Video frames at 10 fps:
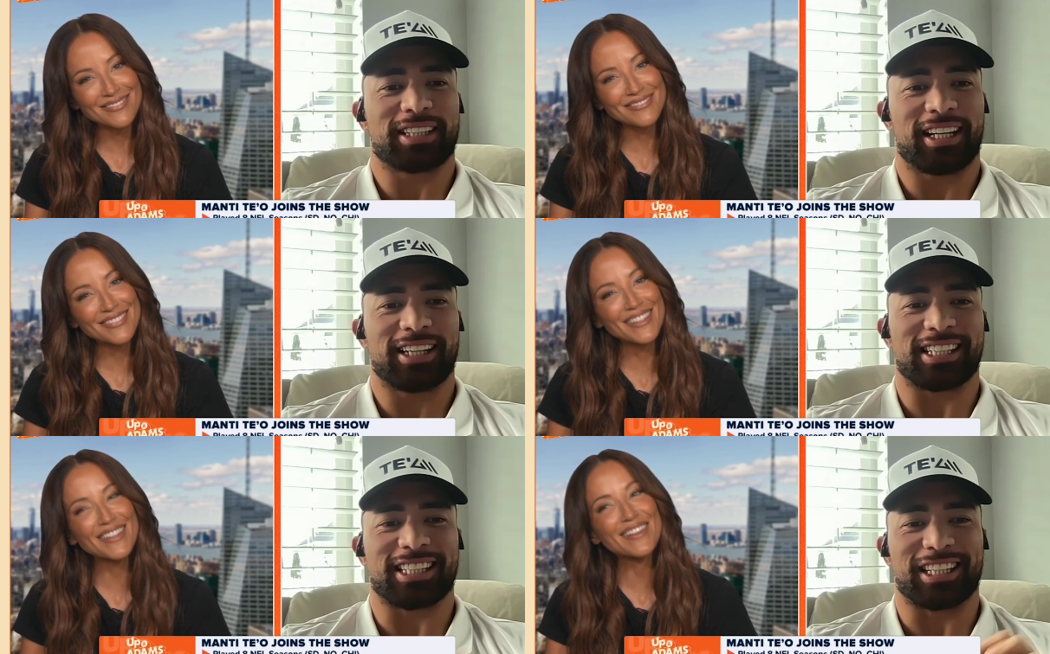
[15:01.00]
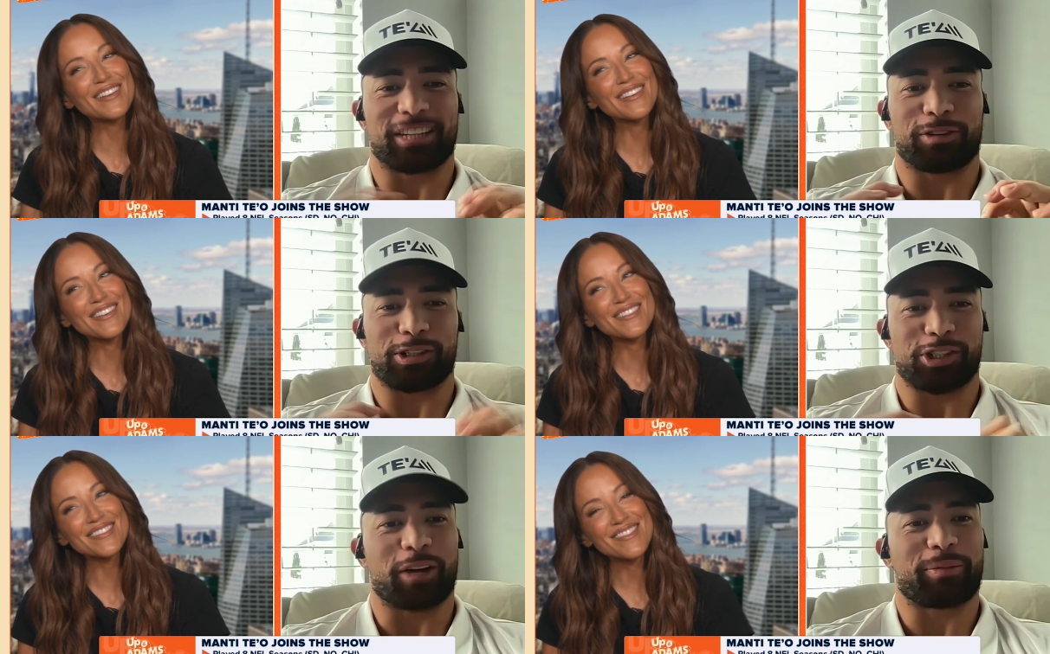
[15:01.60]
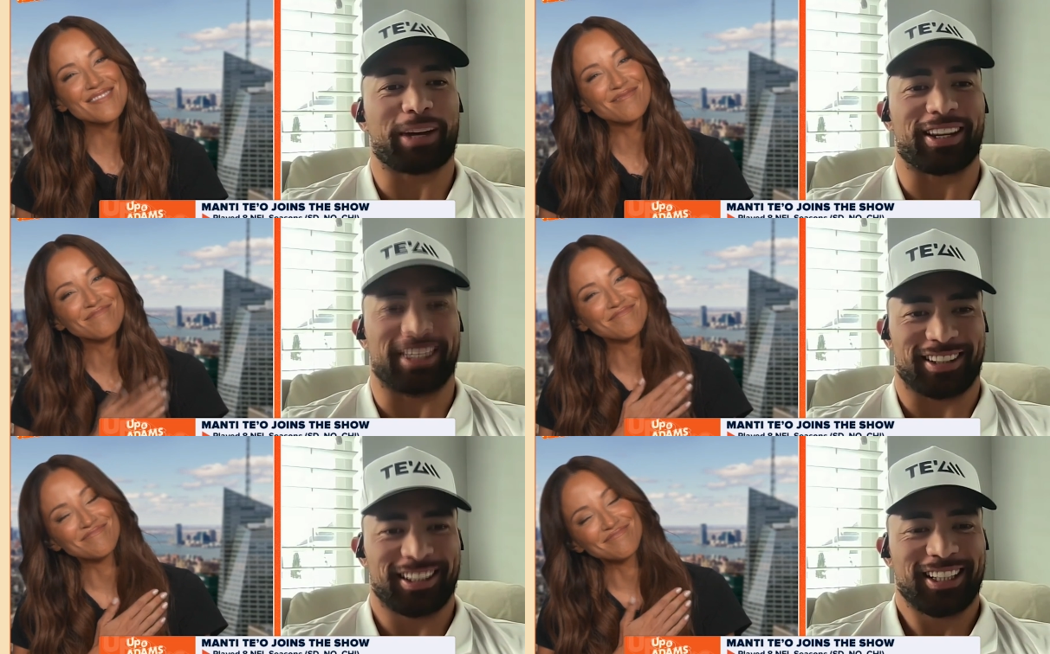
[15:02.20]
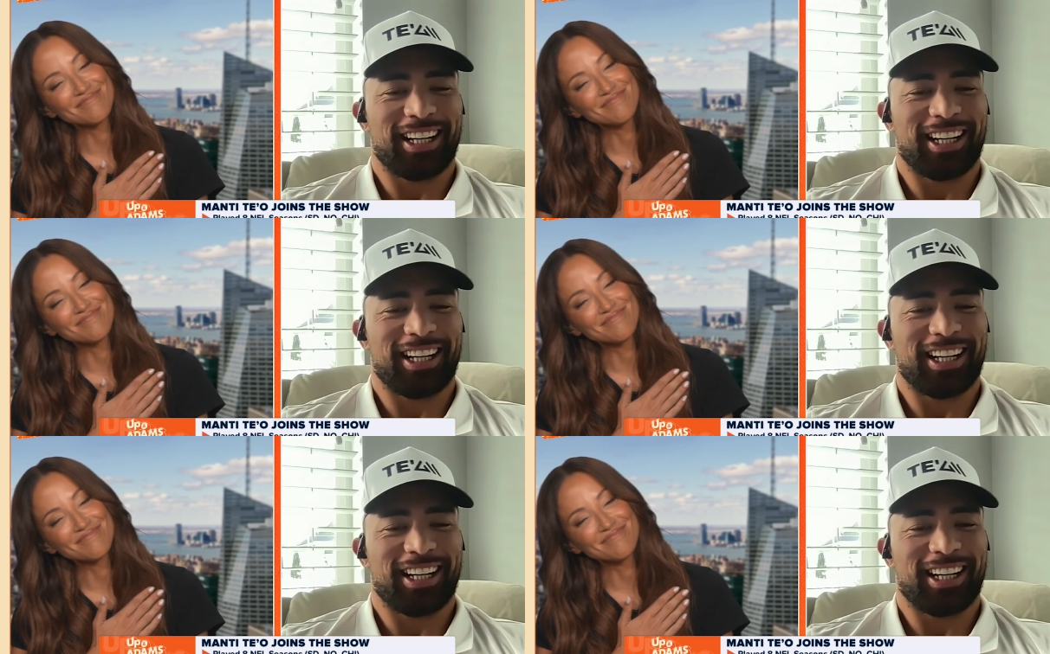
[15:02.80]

Speaker 1: his kids, Cute. it's a different Sean Payton.